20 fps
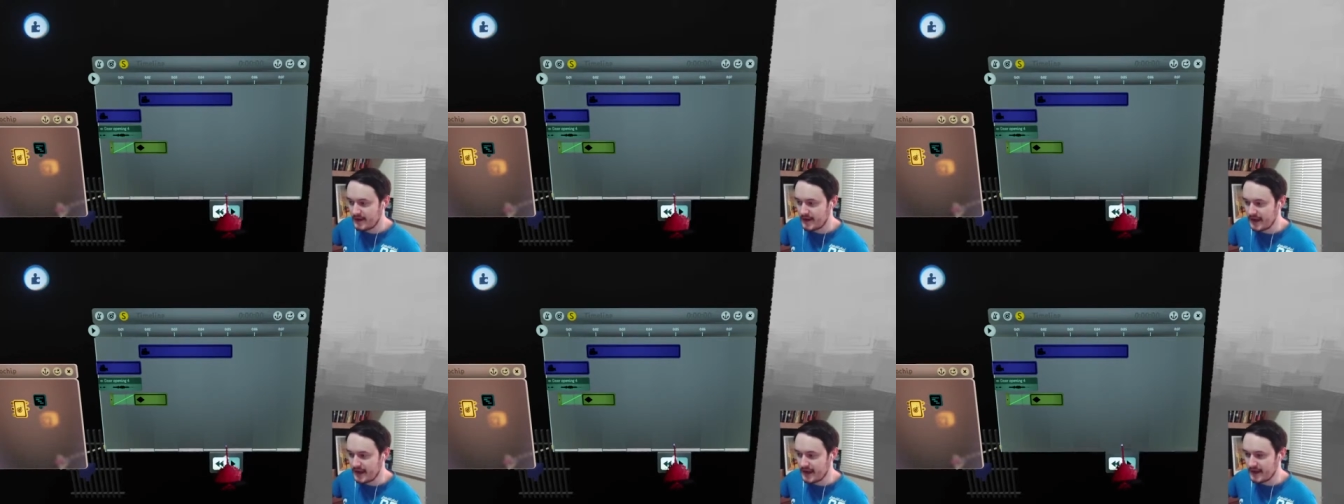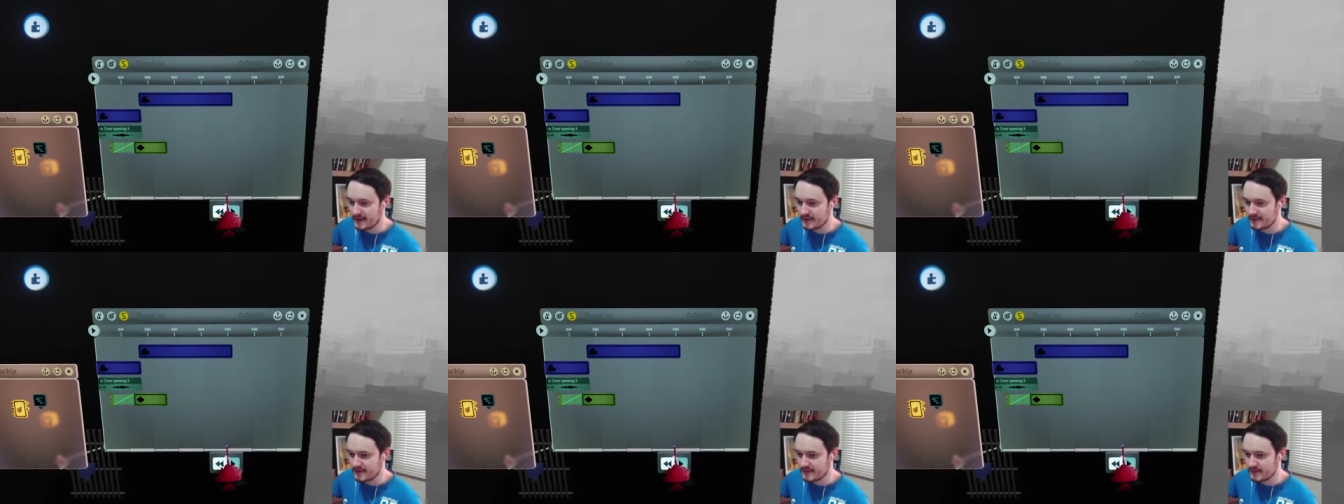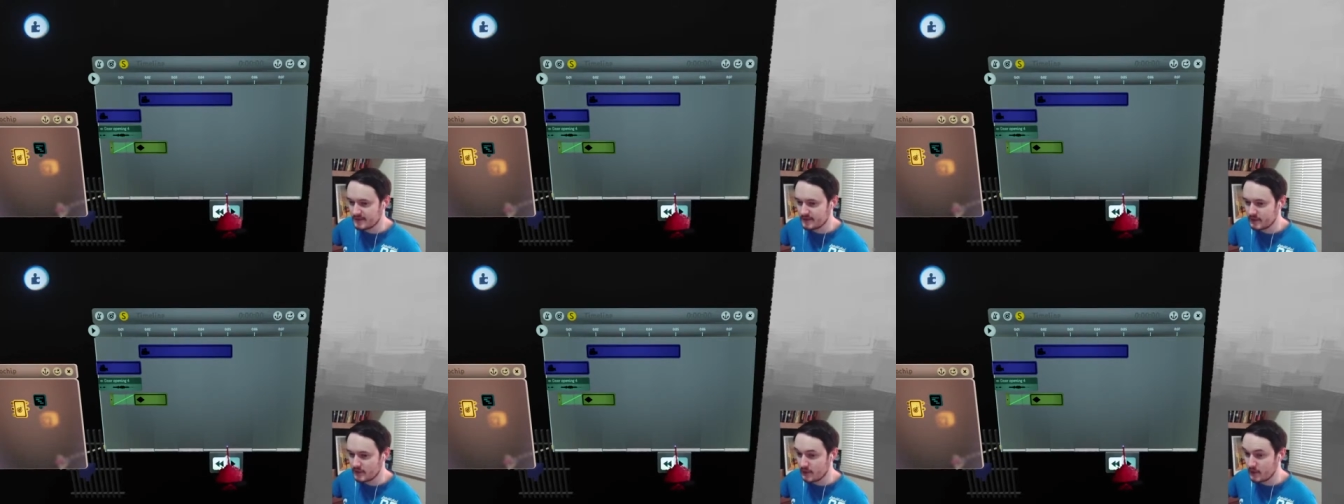
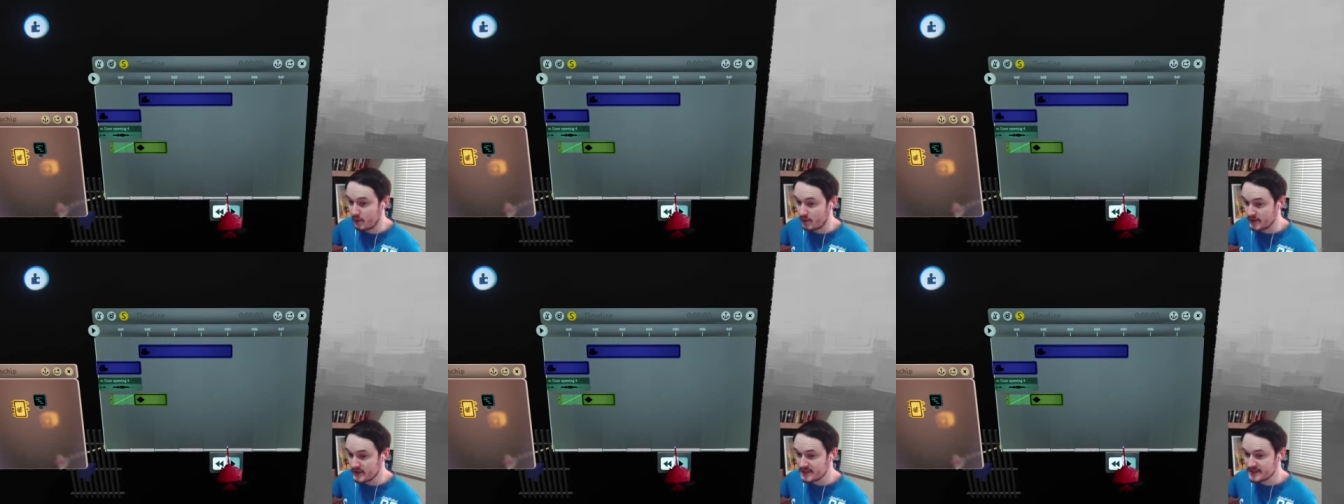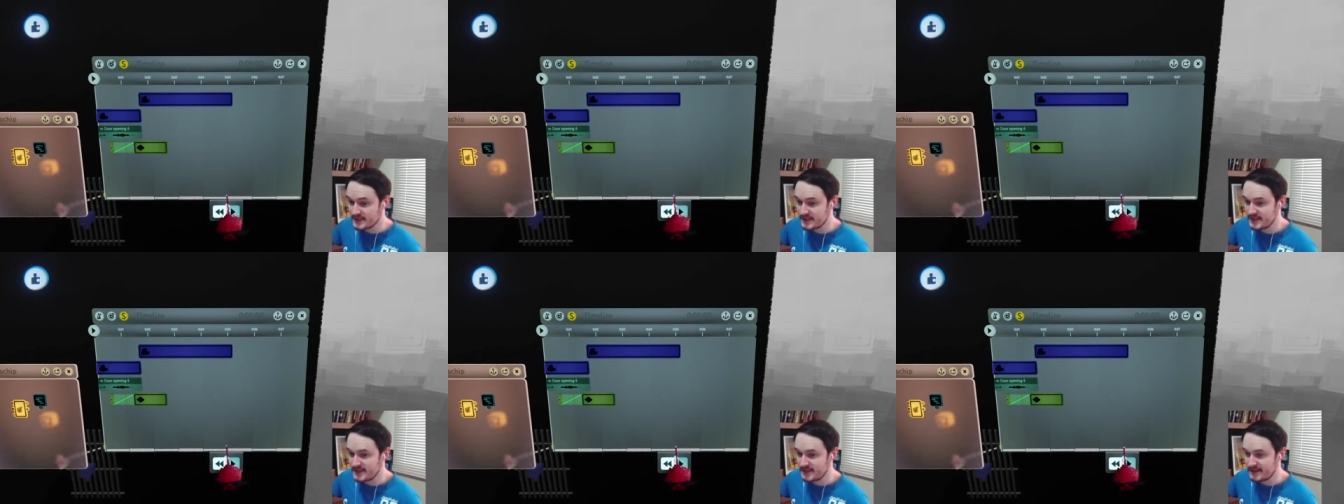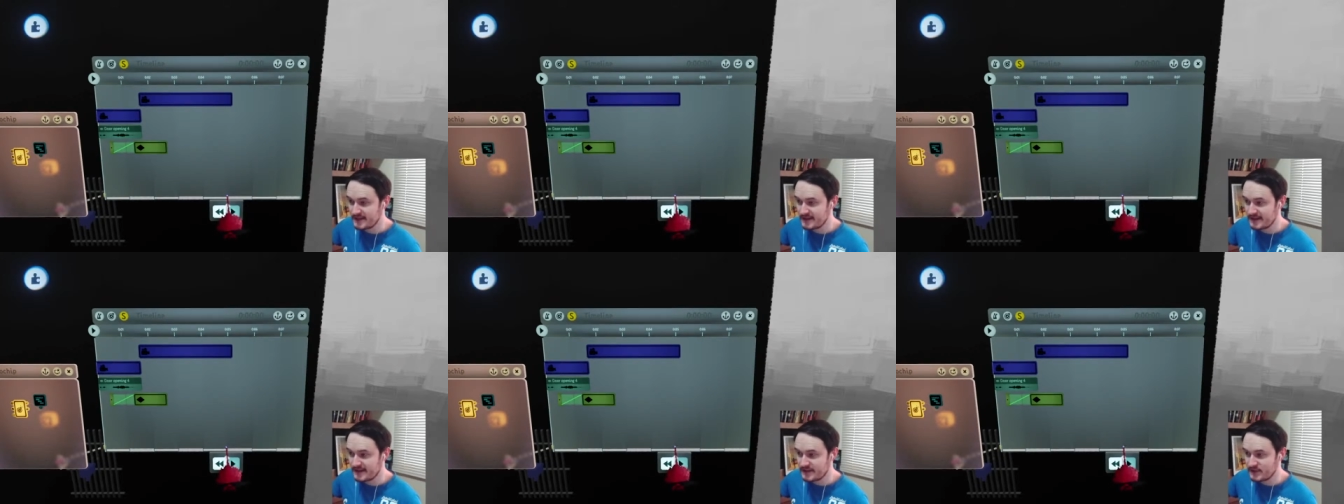and honestly,
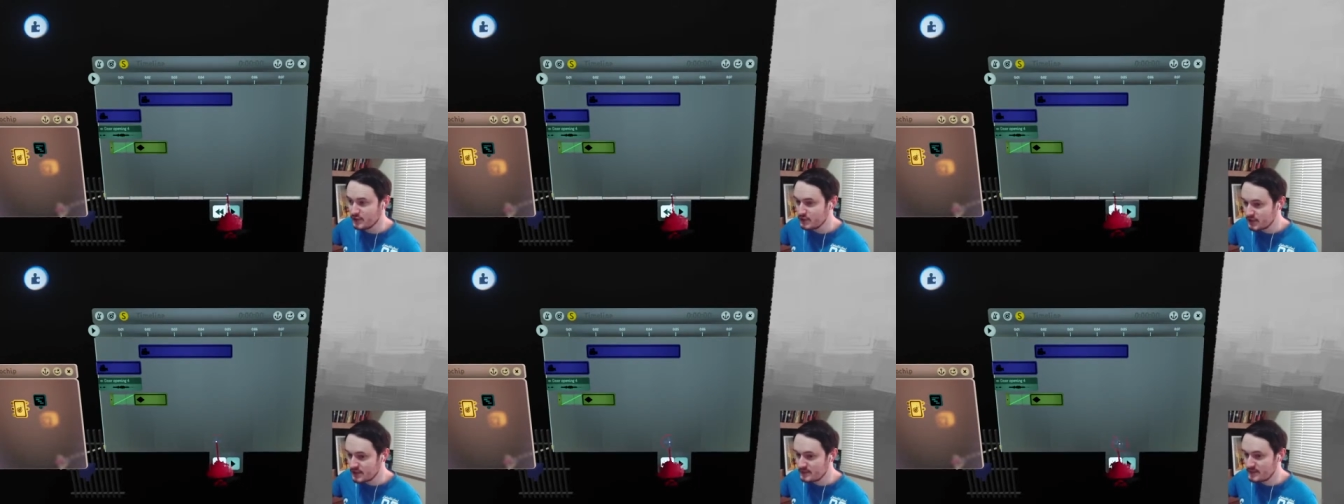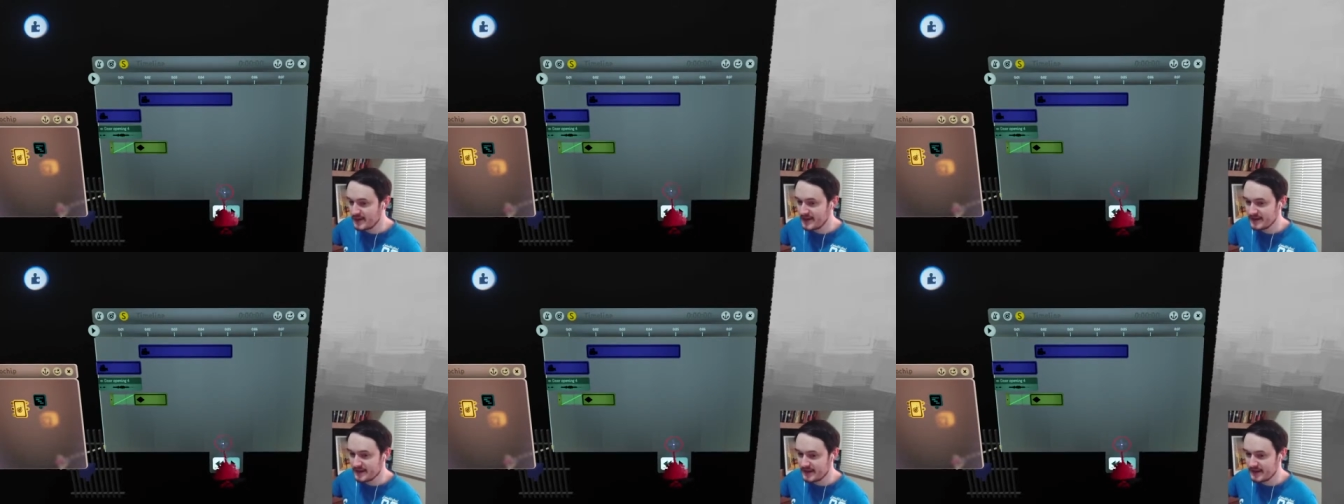you could make